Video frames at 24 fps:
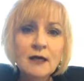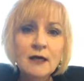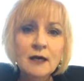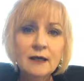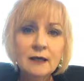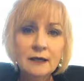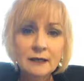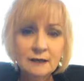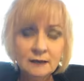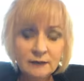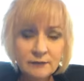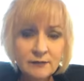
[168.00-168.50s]

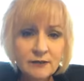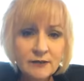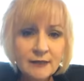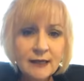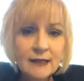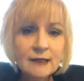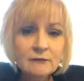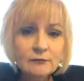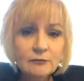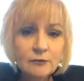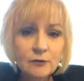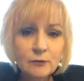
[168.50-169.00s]
he lives in
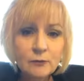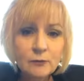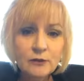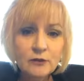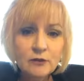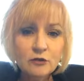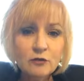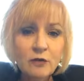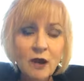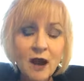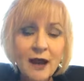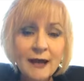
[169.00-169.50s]
California. We
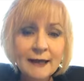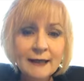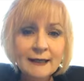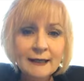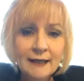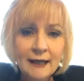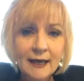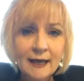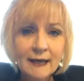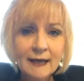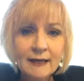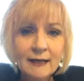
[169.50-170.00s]

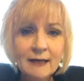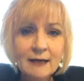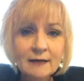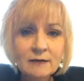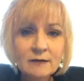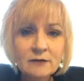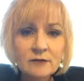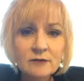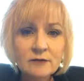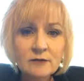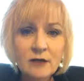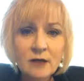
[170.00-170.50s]
try
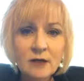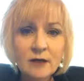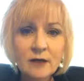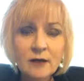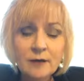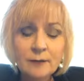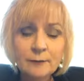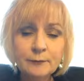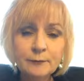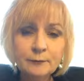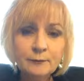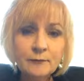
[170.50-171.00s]
and
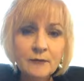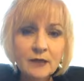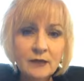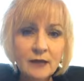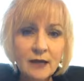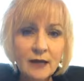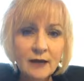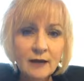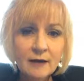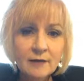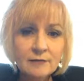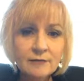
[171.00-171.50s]

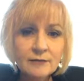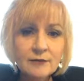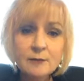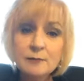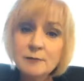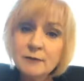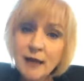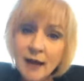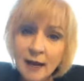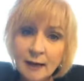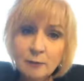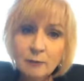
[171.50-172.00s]
have some
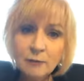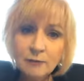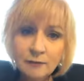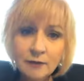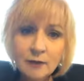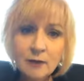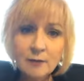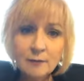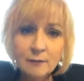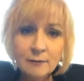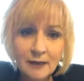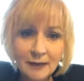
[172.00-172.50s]
time with
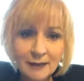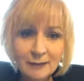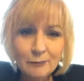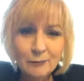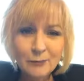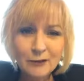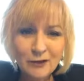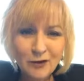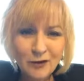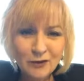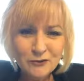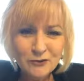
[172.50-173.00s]
him, and
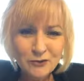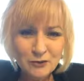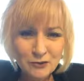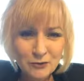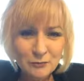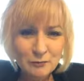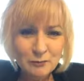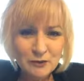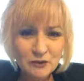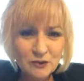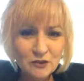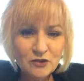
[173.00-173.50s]
we all took a
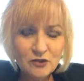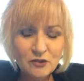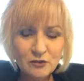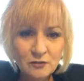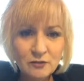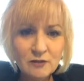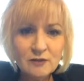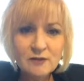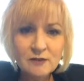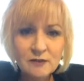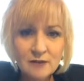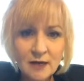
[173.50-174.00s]
picture
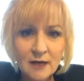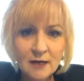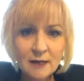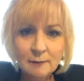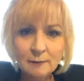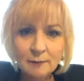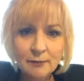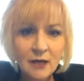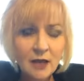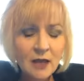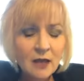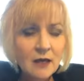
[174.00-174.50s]
this time.